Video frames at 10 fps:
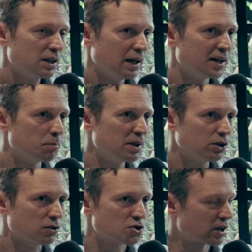it can be a
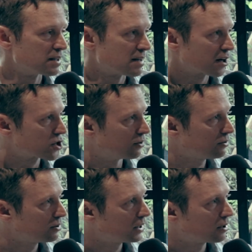little transactional,
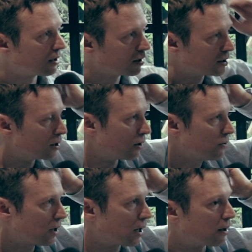you know.
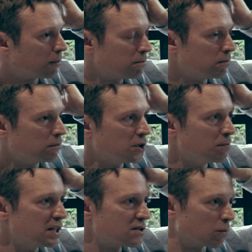You
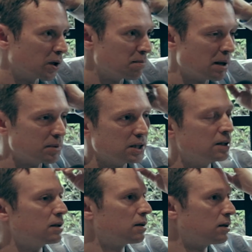meet someone,
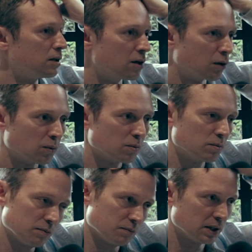maybe, you know,
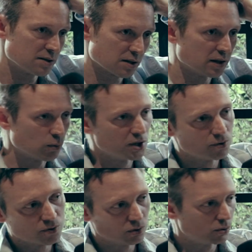it's like, what do you
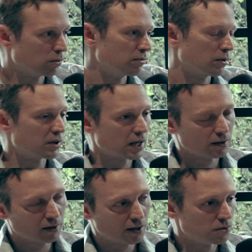do?
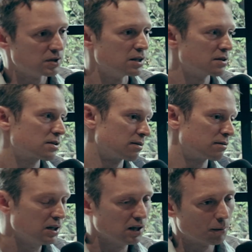Okay, I do this,
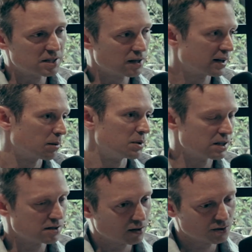and I'm in tech, I'm in
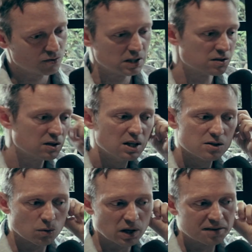this, and I do this.
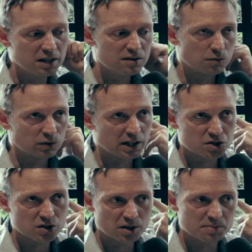So I think the
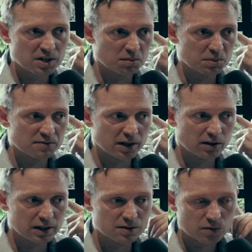relationships can be
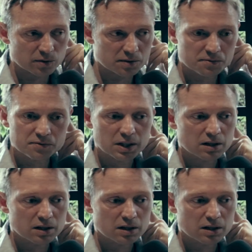very sort of